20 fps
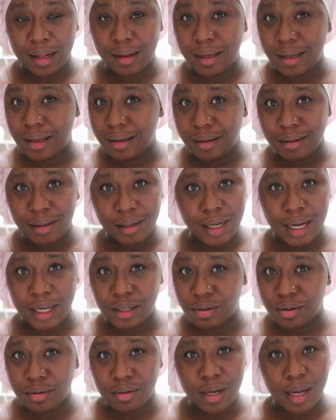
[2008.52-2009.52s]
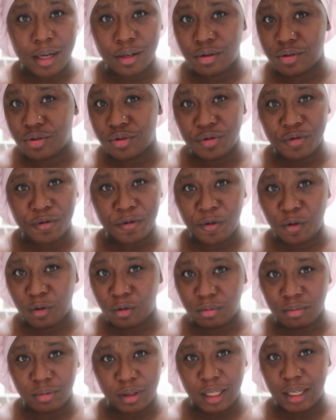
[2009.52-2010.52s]
I don't do
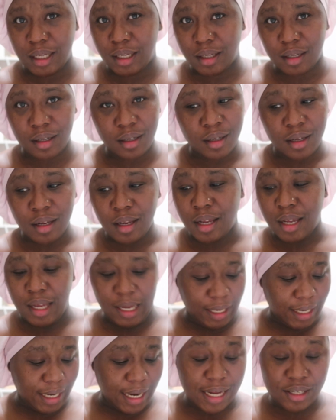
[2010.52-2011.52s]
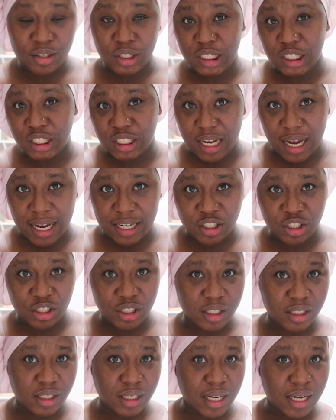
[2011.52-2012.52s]
phone thing. He has all his
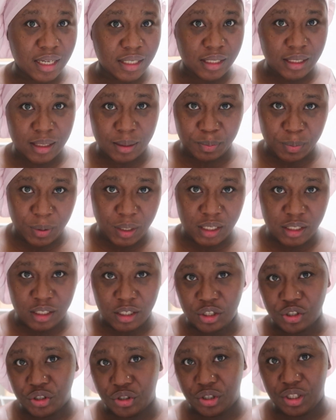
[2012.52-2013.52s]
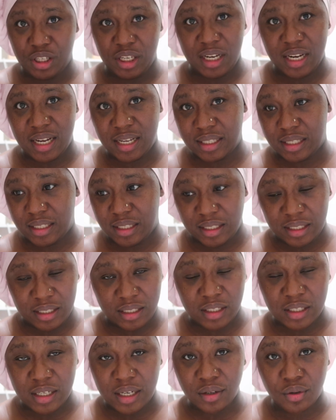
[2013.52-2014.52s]
gadgets, he has his PlayStation, he has his
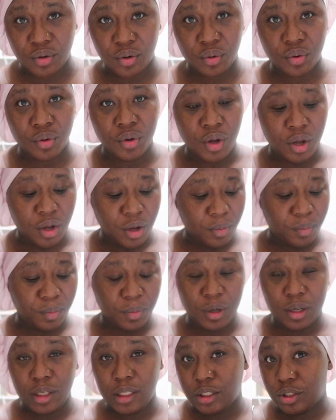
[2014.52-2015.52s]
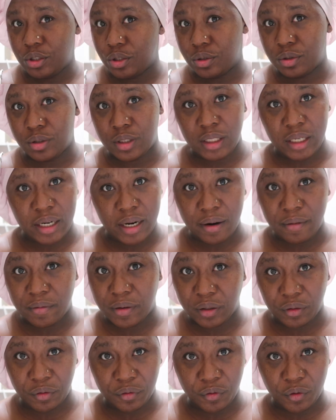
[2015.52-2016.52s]
Nintendo, but he doesn't have
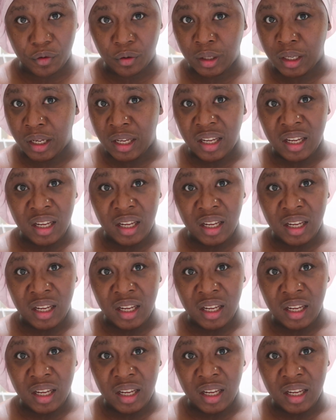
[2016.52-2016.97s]
any phone.